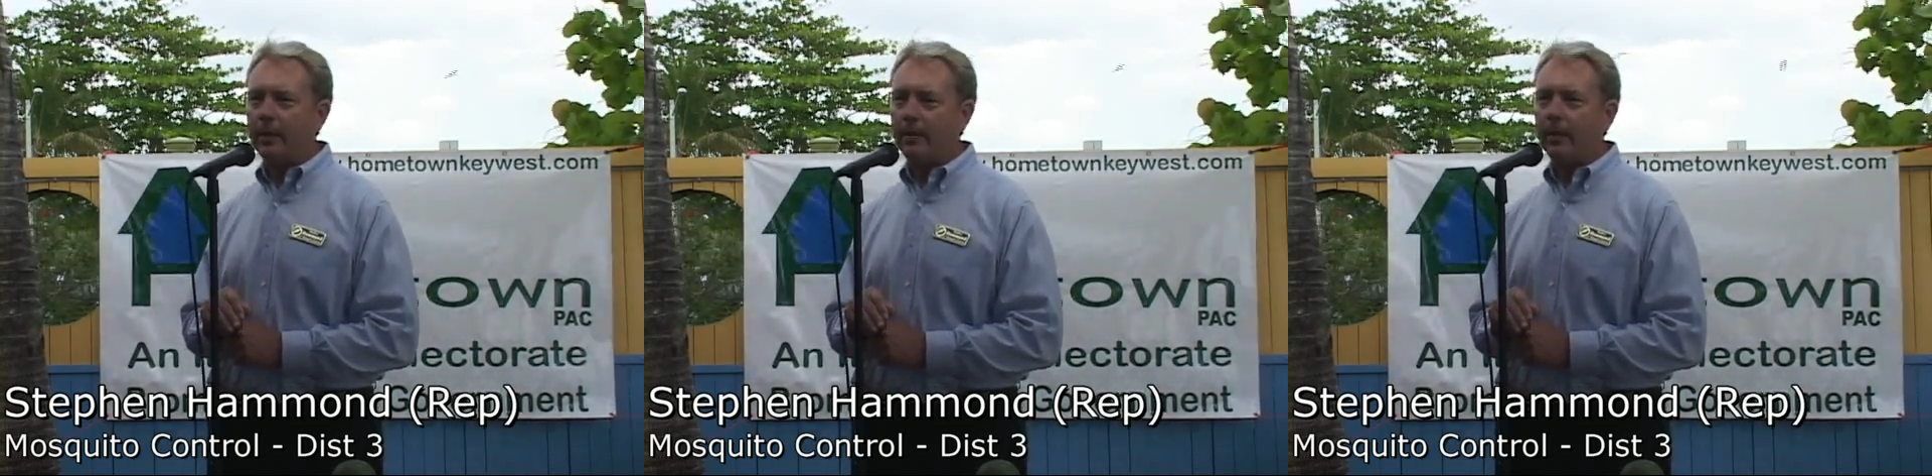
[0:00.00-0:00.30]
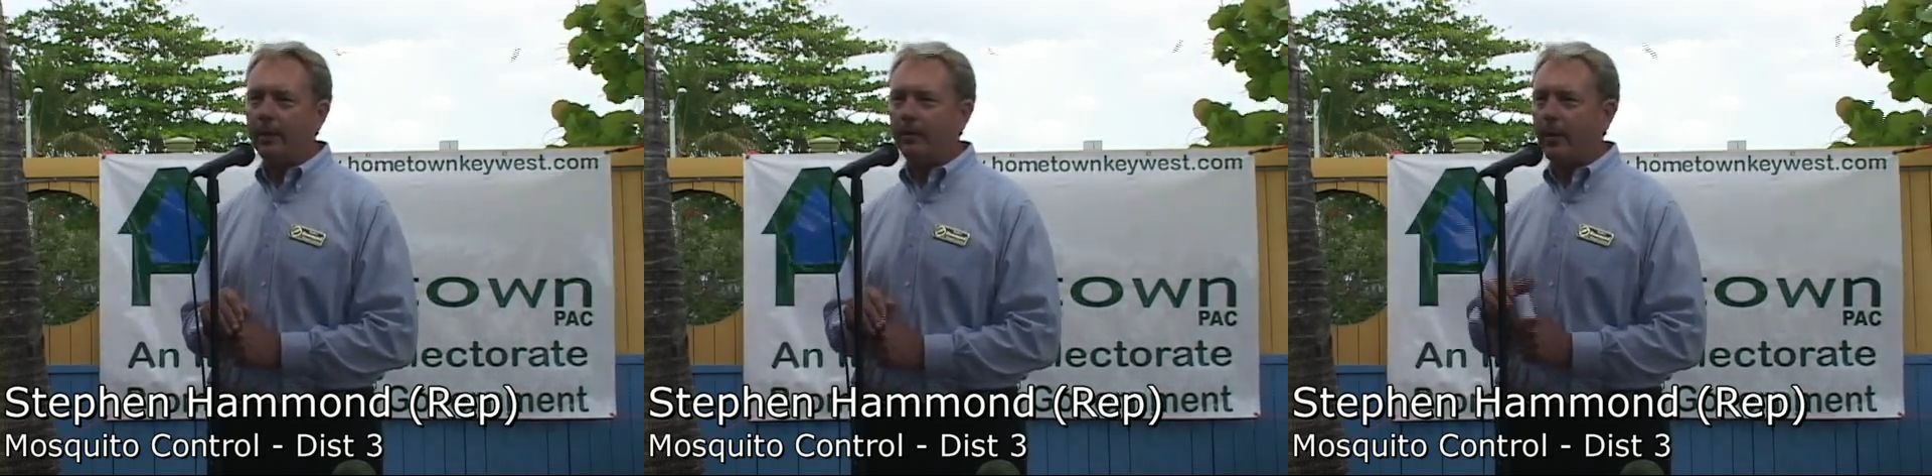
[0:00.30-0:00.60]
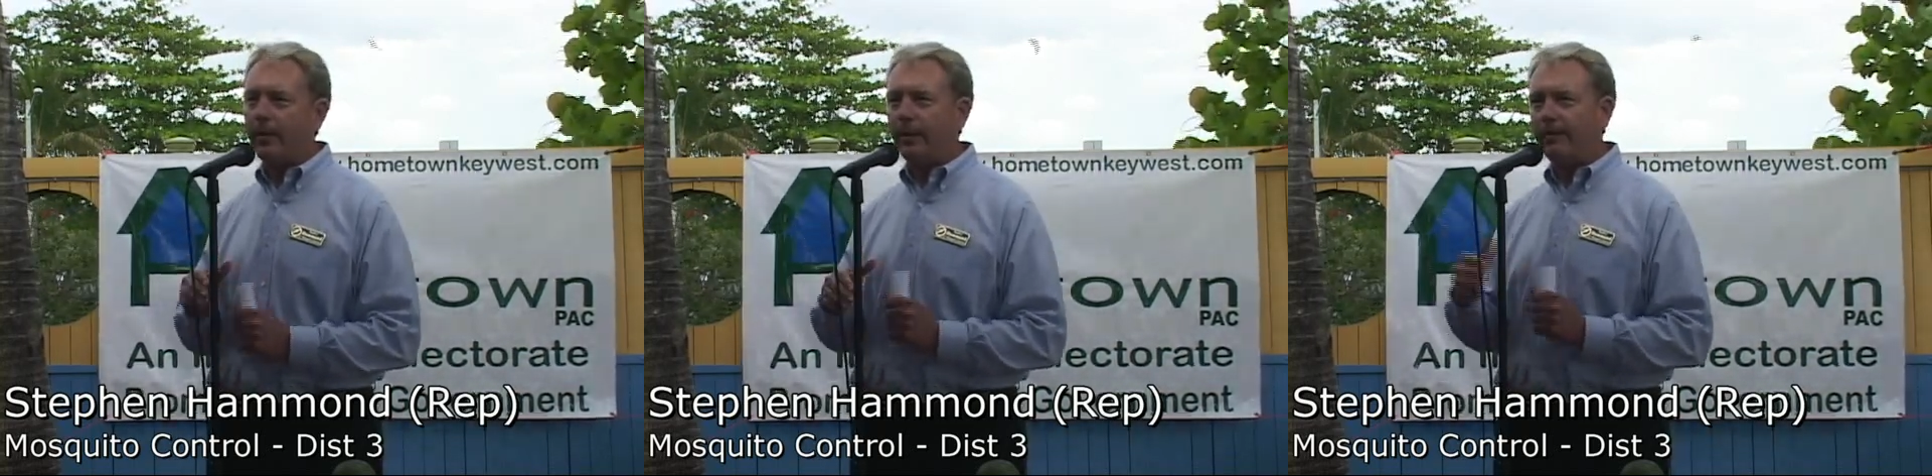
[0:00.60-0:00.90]
and I believe that
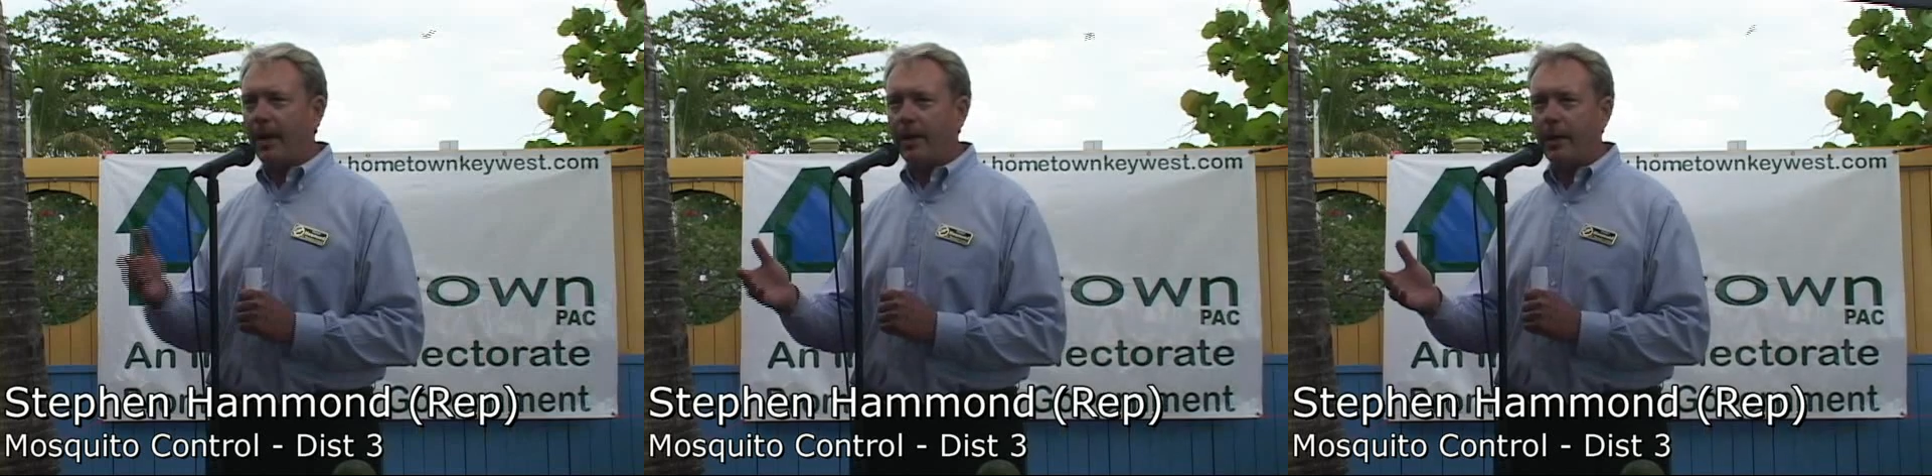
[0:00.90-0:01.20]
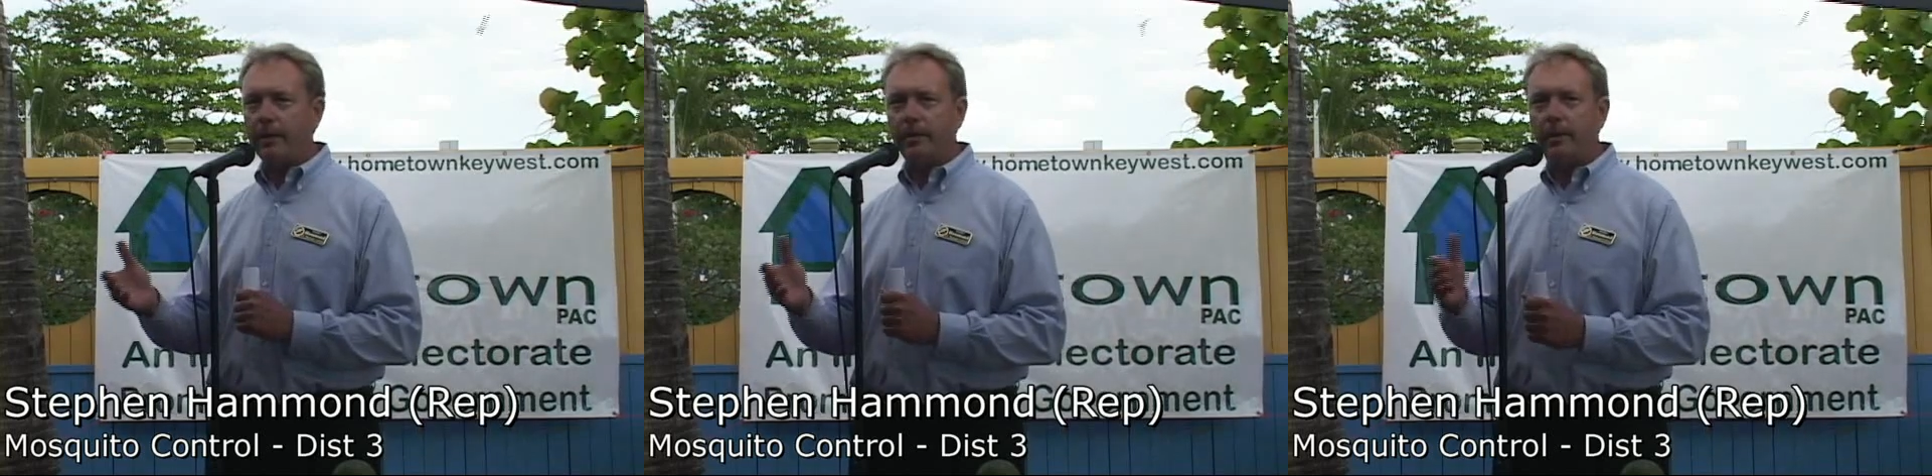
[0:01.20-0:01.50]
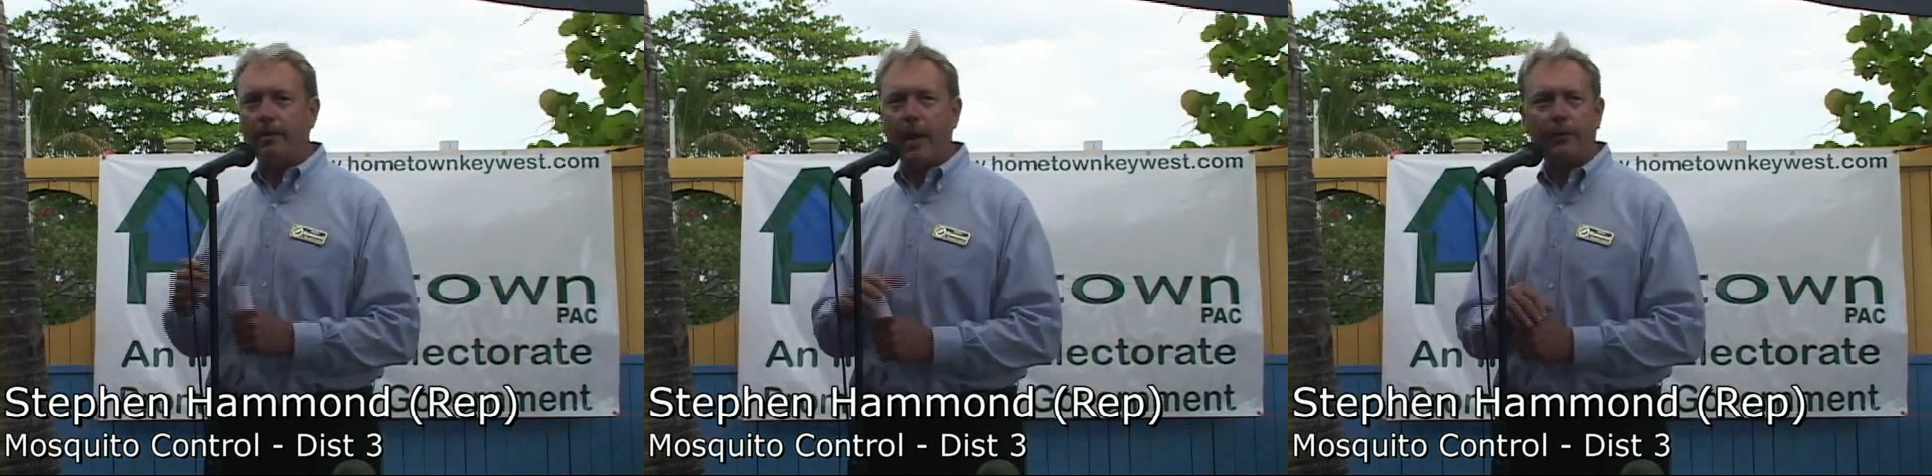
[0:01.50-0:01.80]
both the finance and
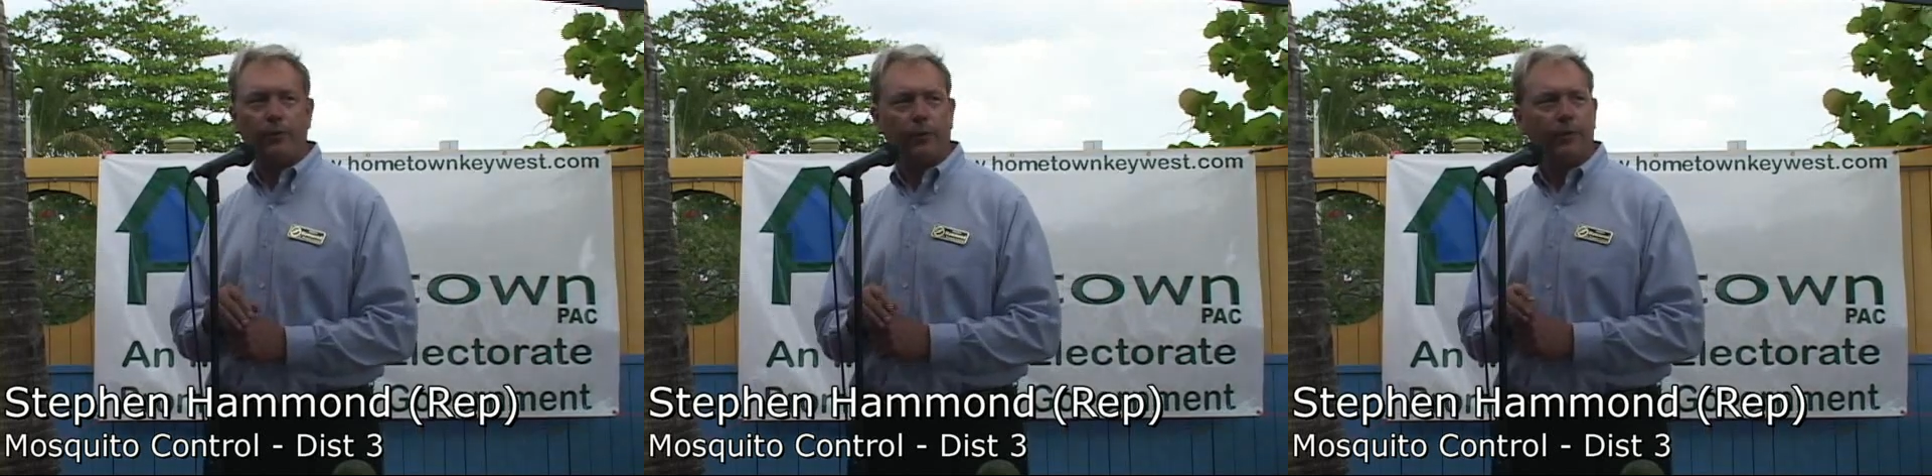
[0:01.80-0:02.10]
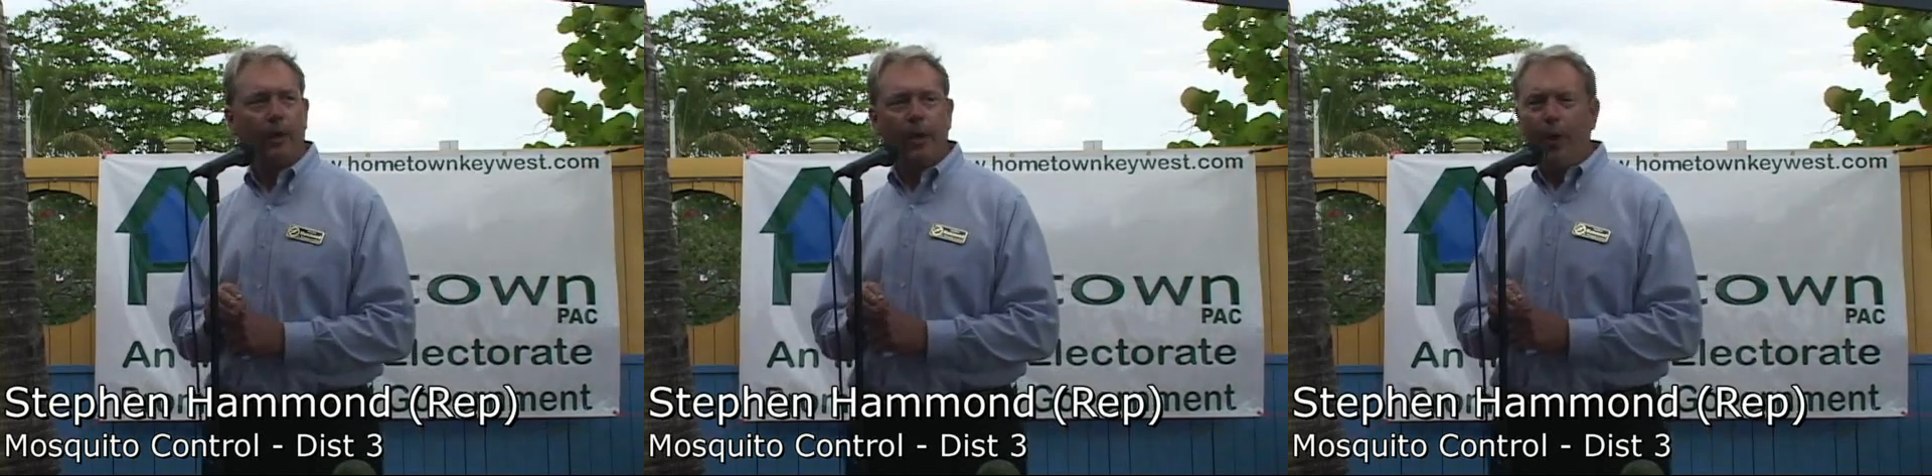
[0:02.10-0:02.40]
the master's